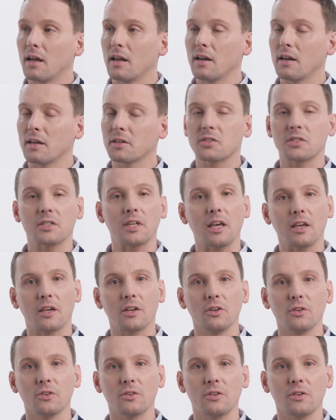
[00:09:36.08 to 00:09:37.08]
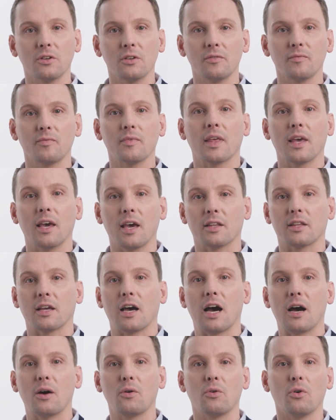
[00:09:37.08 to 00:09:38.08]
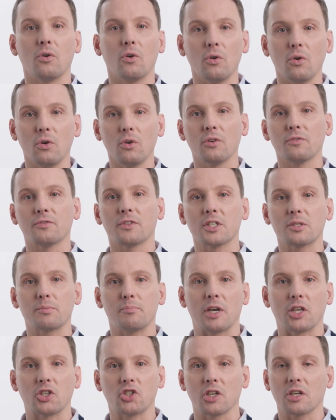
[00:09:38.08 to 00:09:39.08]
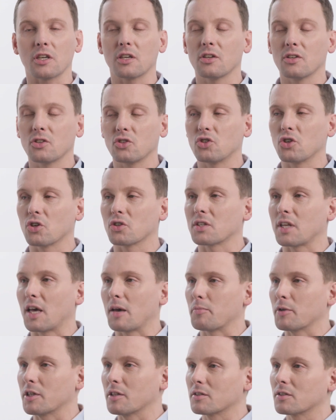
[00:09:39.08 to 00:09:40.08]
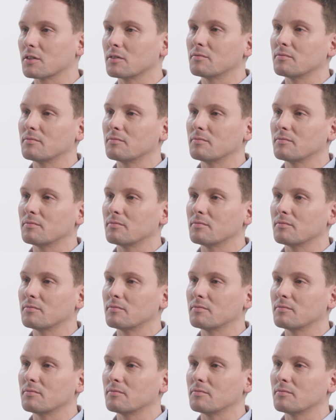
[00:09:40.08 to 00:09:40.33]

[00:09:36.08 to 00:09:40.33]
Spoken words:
Let's take a look at how all of this magic just happened.